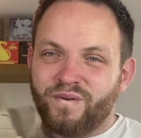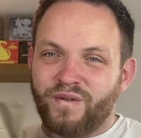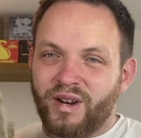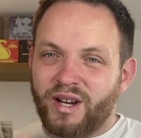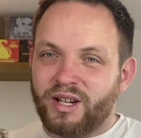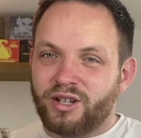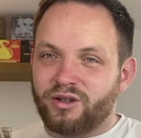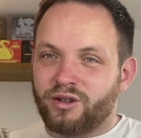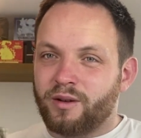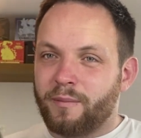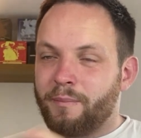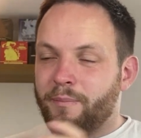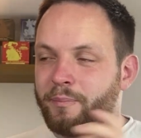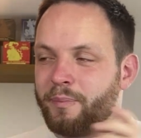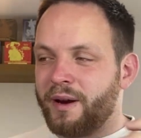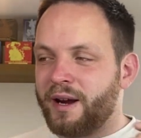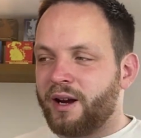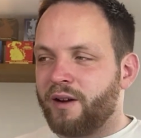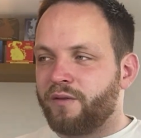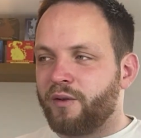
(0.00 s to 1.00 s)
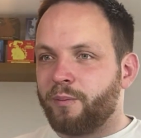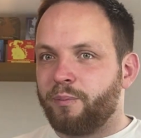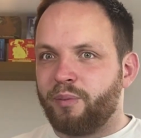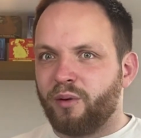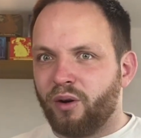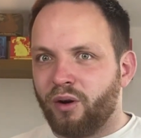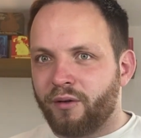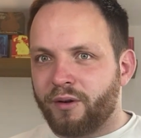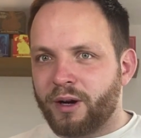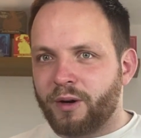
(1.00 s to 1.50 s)
finish on a bit of a
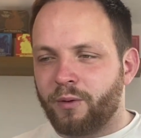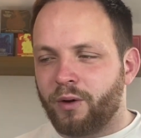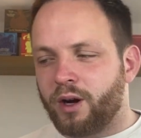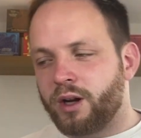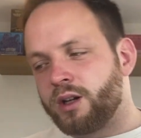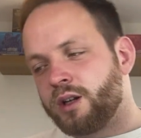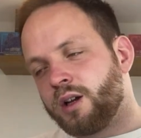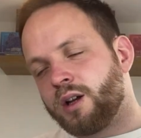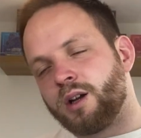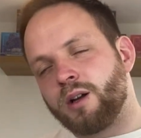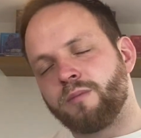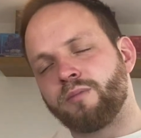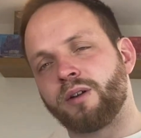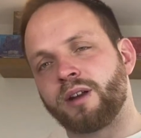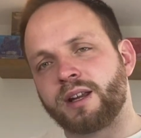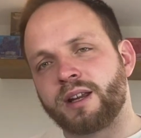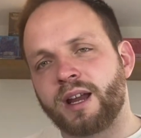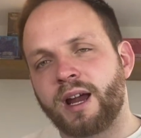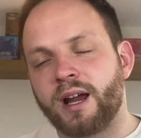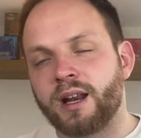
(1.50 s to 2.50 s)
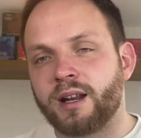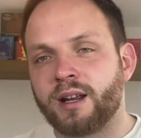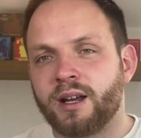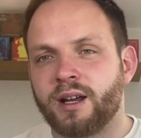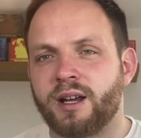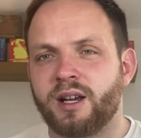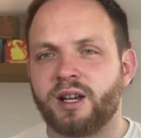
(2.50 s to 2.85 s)
boring one, but again,